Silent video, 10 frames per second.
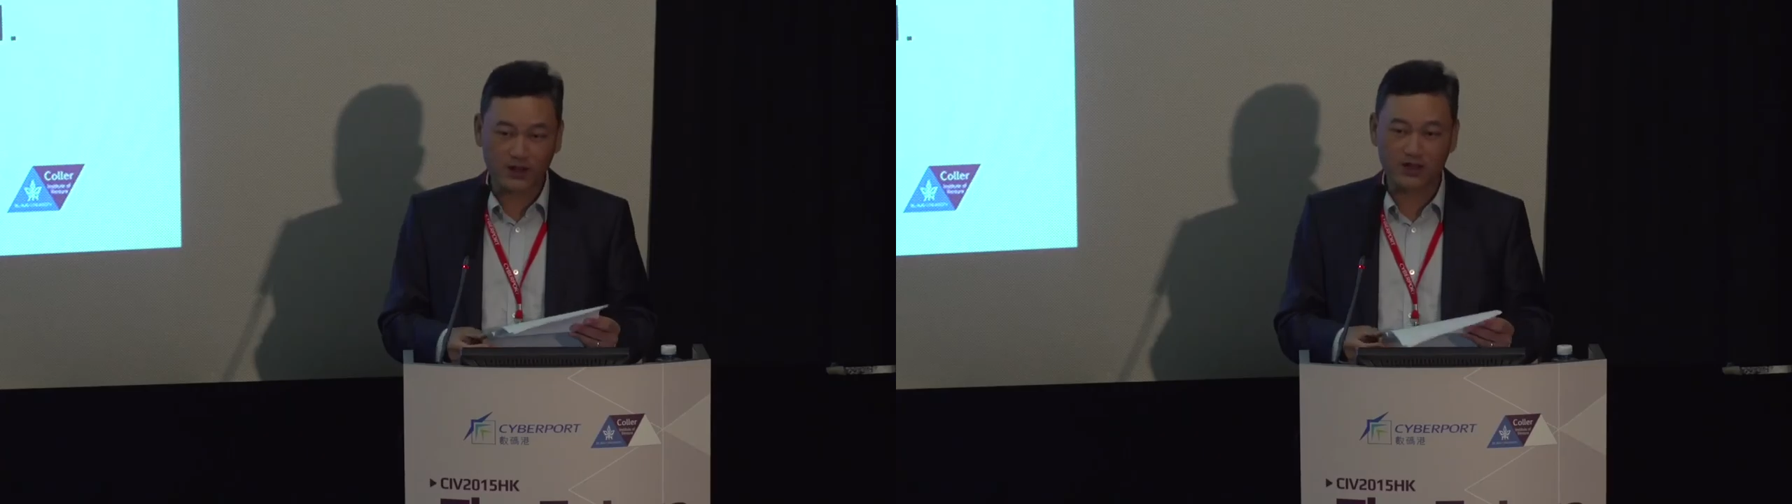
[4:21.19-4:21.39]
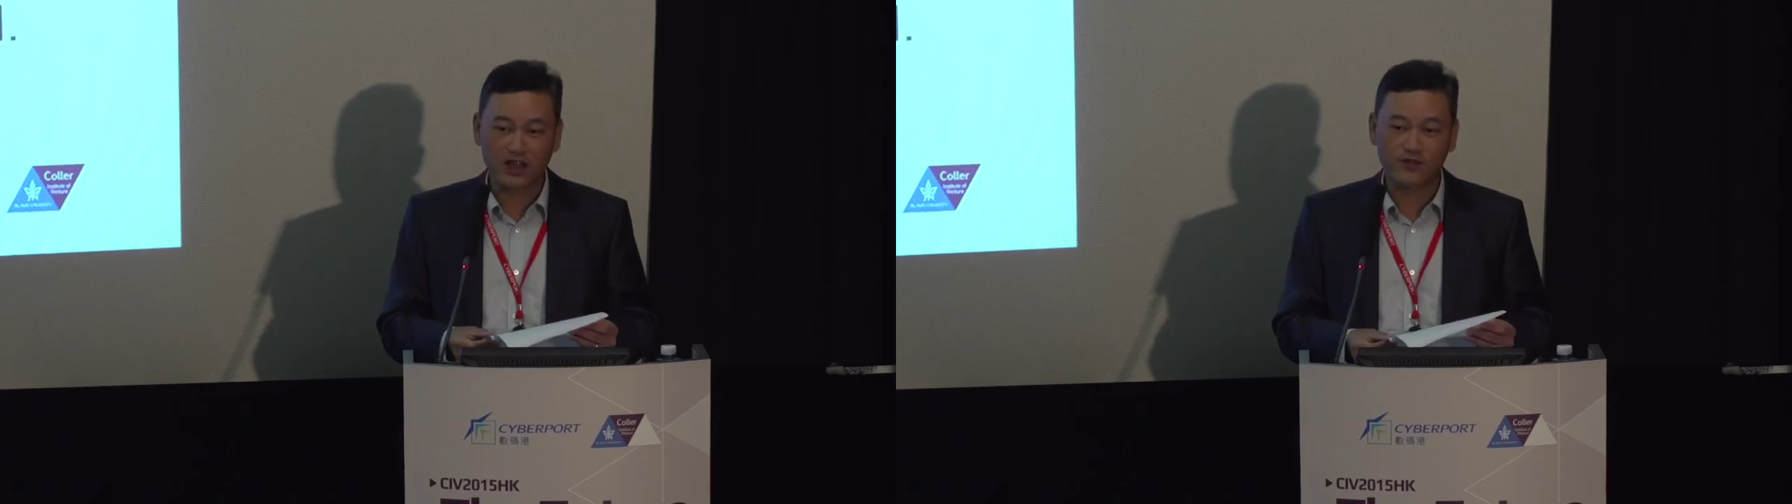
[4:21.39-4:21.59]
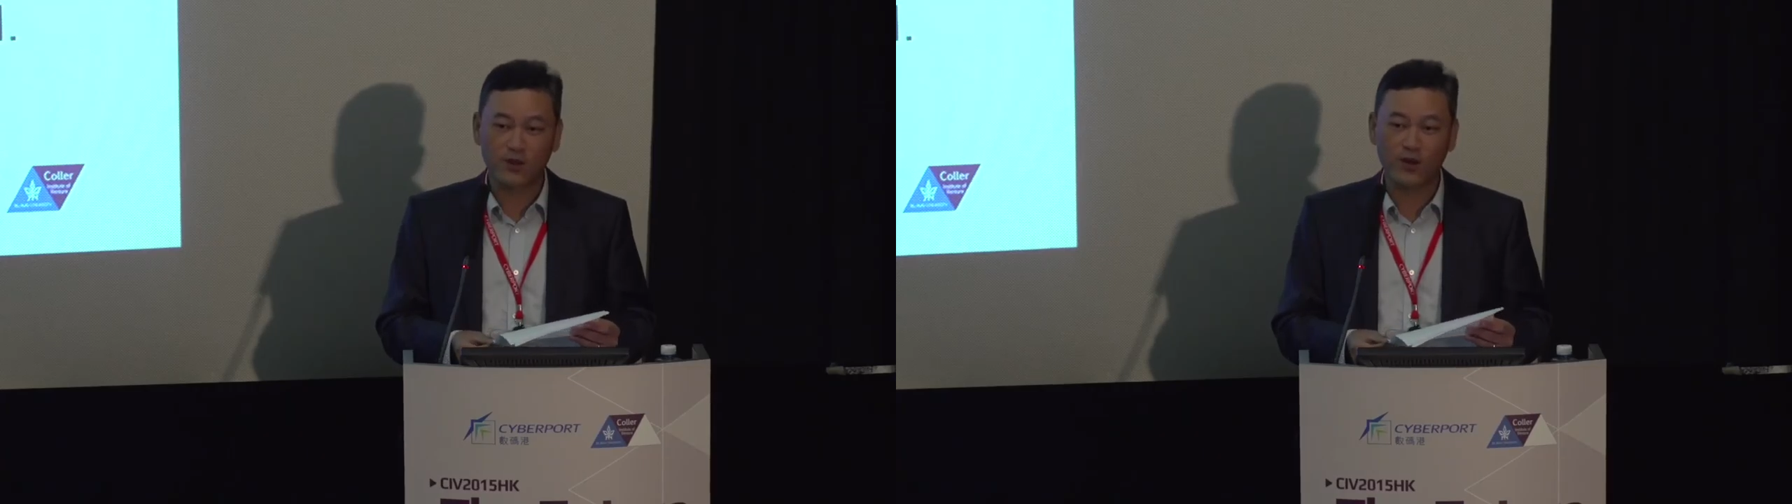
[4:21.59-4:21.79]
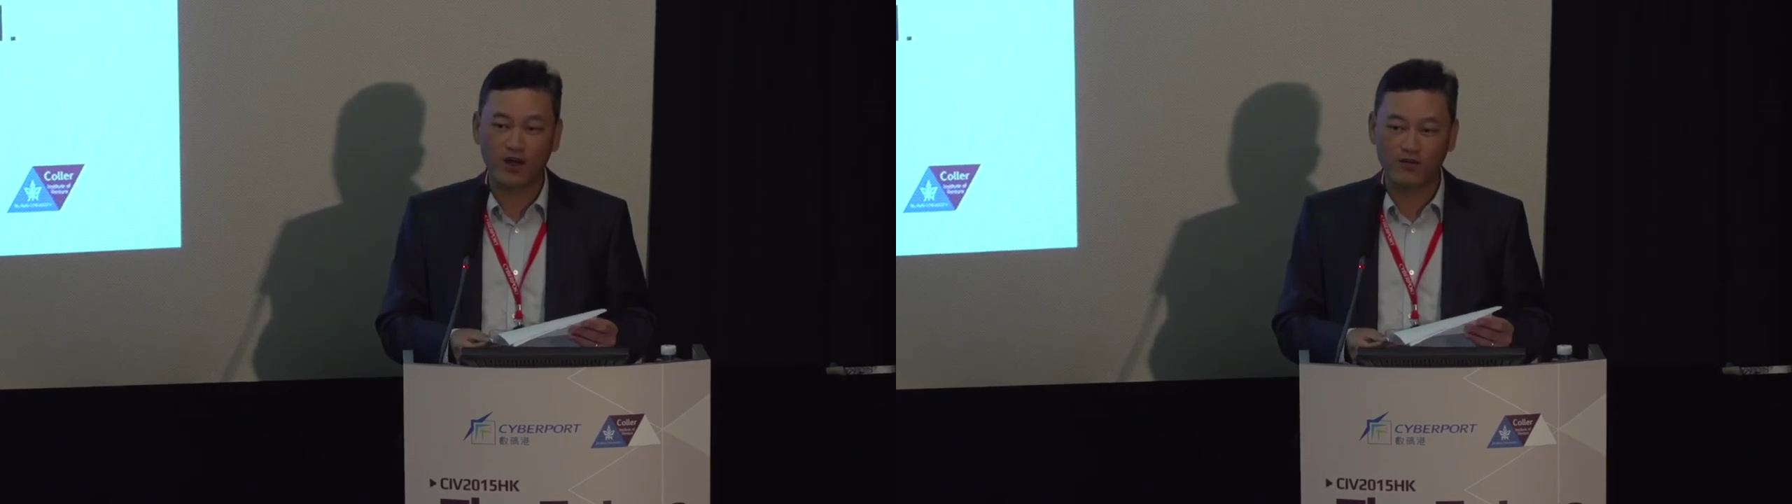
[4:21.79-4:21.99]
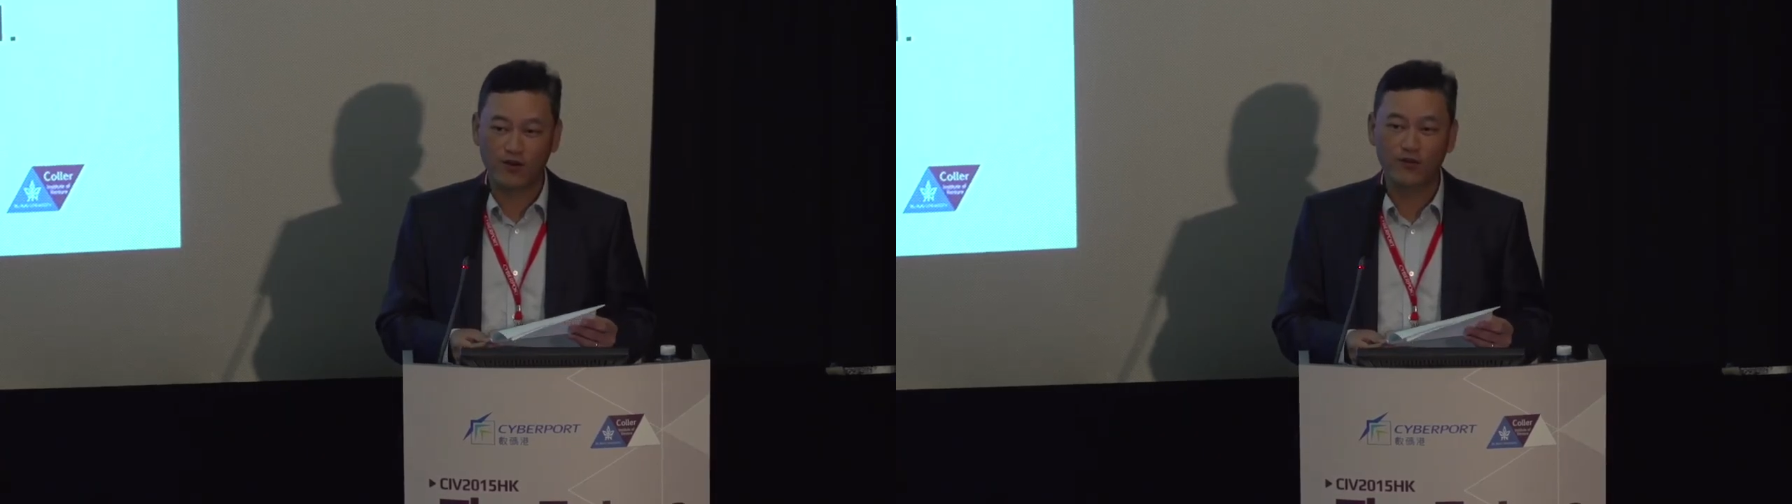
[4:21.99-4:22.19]
successful
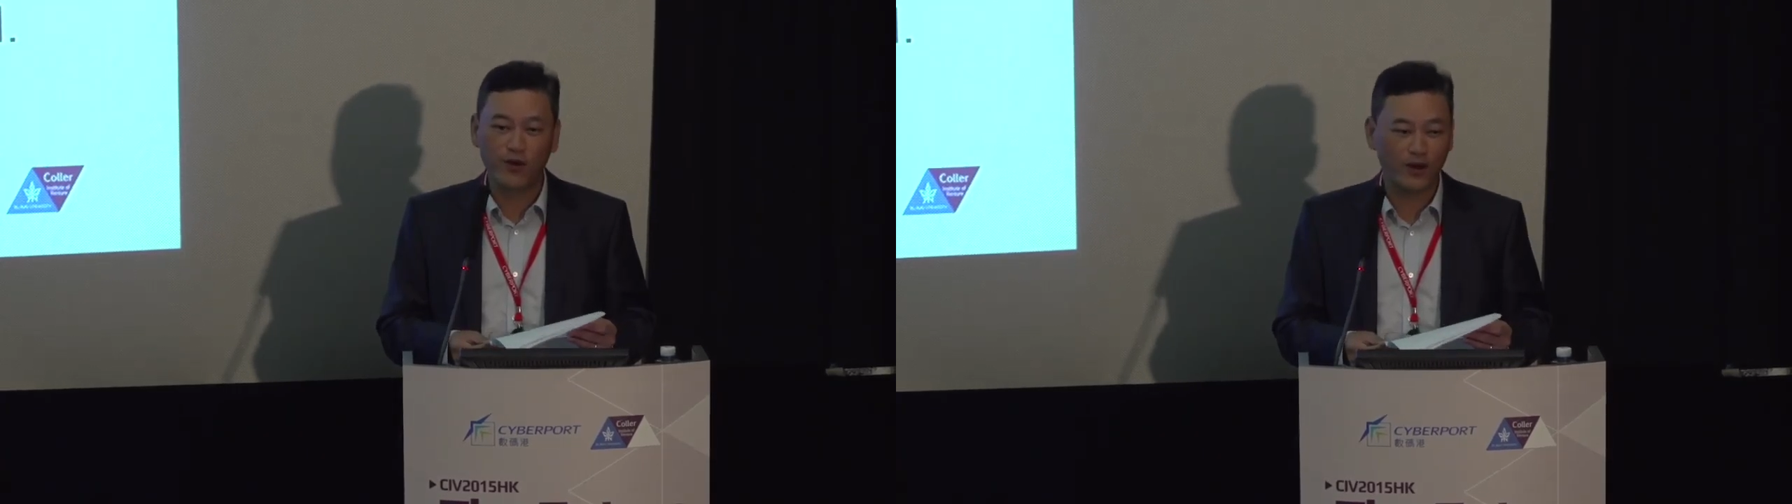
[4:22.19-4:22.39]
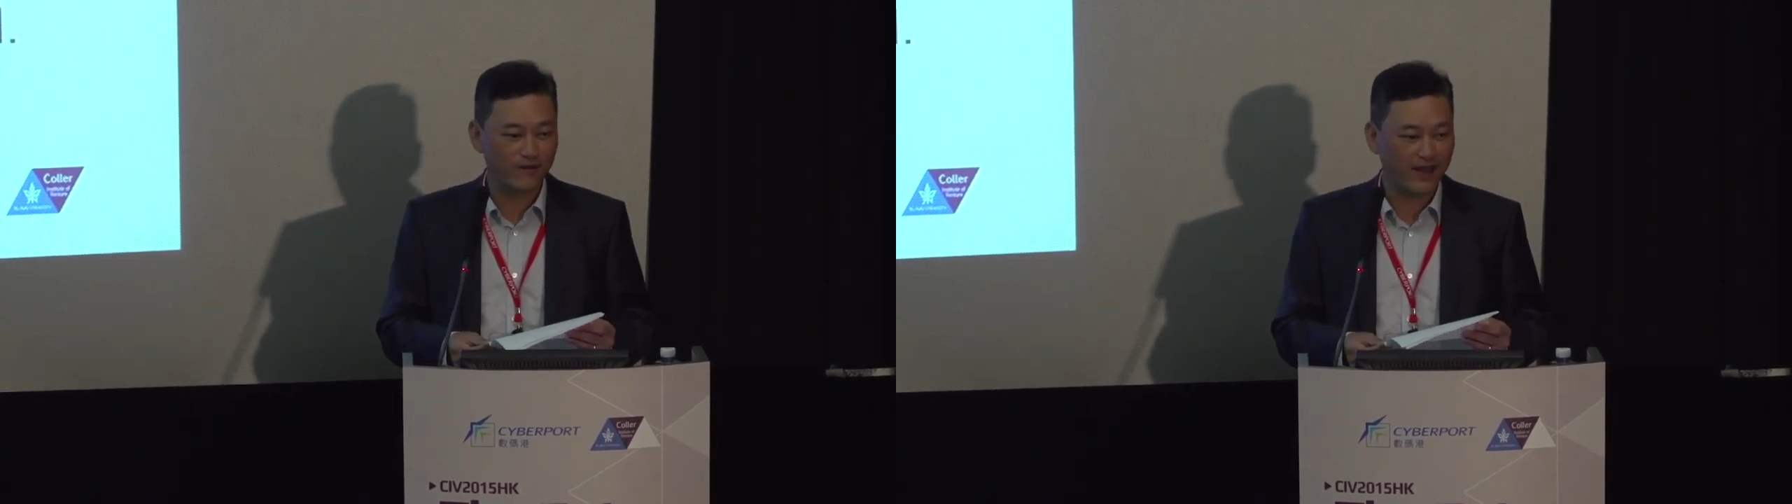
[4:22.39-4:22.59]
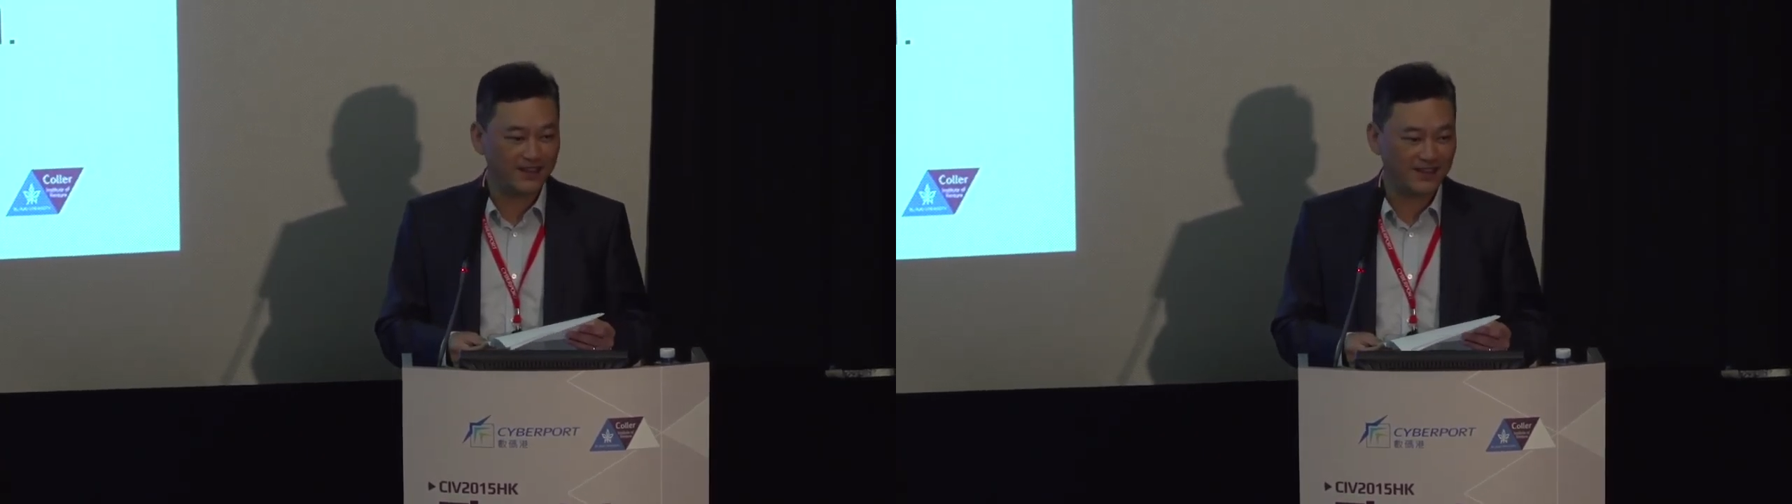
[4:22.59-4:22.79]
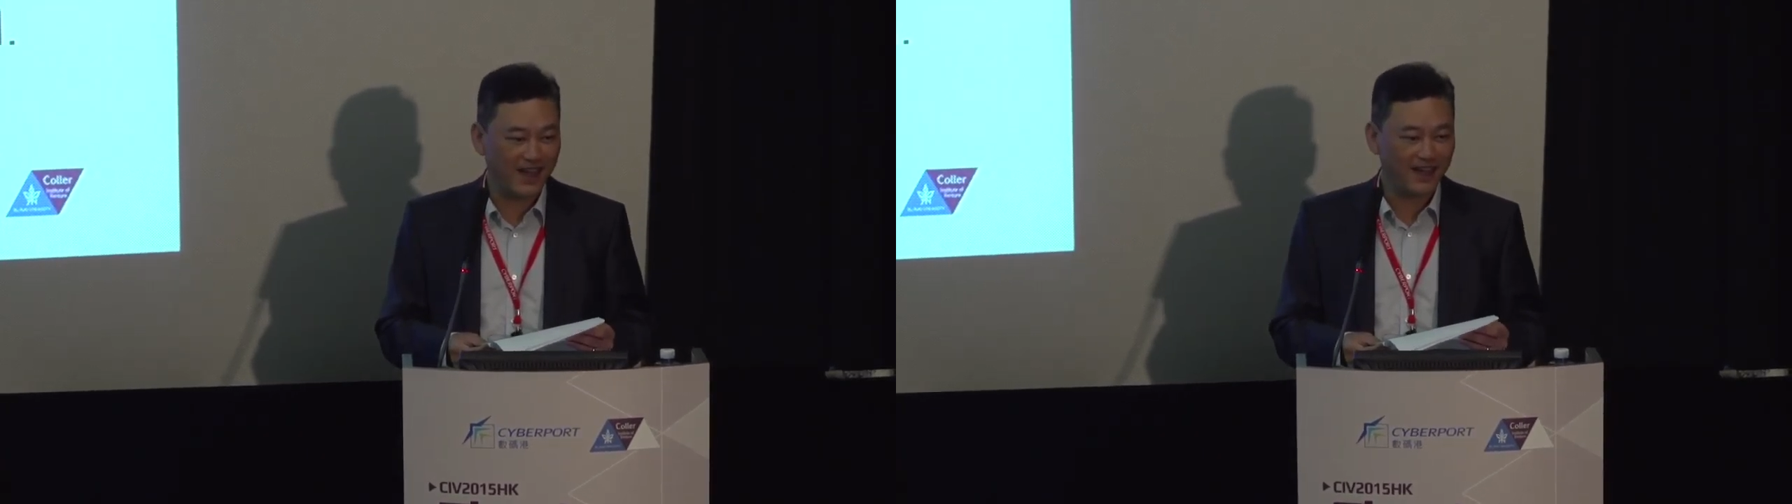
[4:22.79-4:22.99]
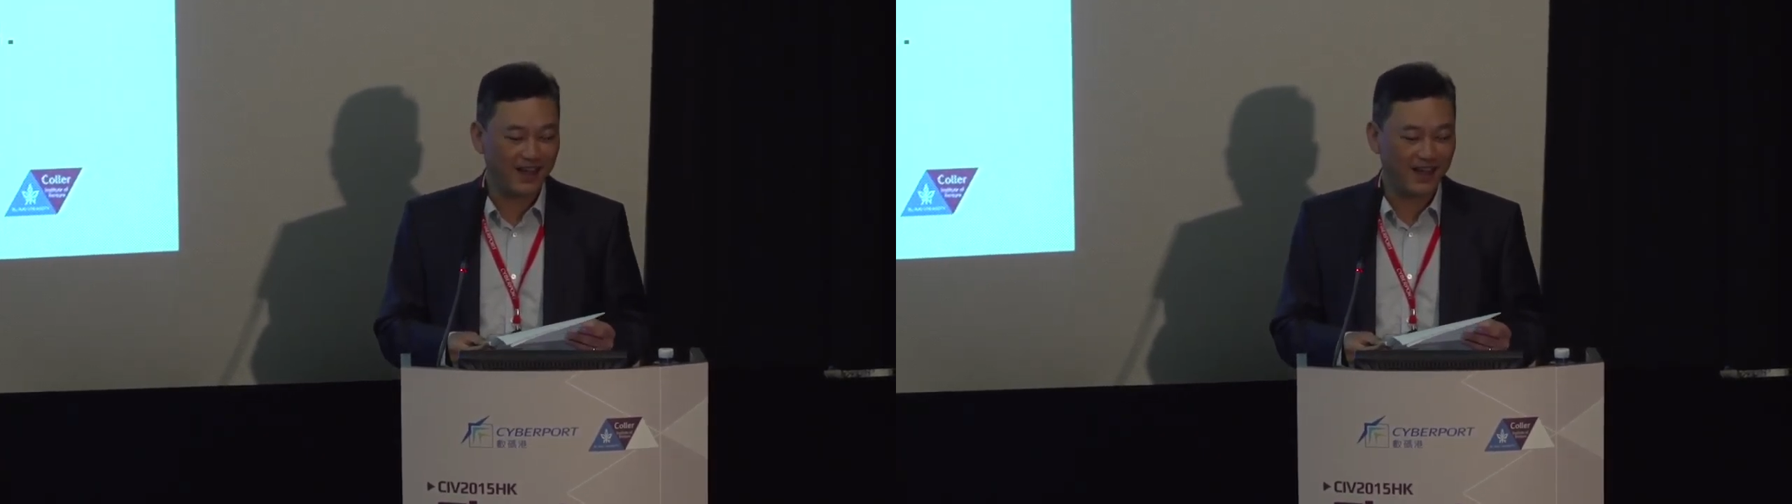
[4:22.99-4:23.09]
and fruitful event today,